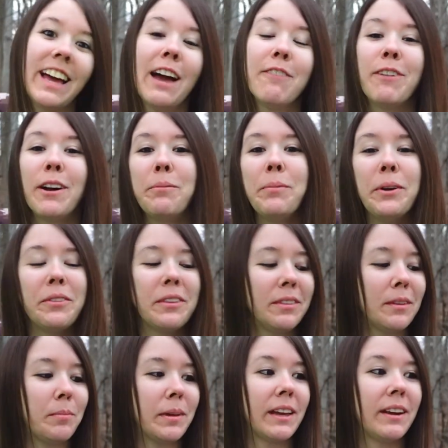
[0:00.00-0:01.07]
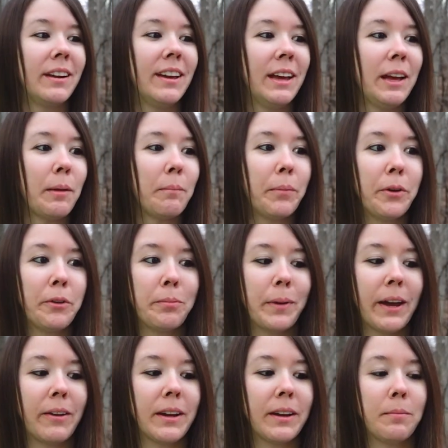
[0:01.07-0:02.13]
I found both in the bin. Both
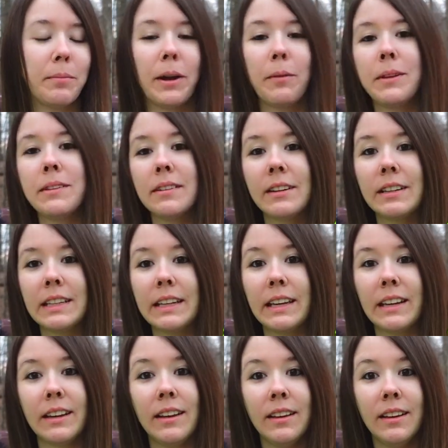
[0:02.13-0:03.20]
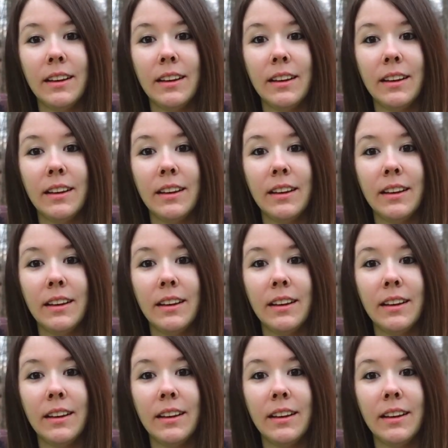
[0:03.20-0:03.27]
battery compartments are clean.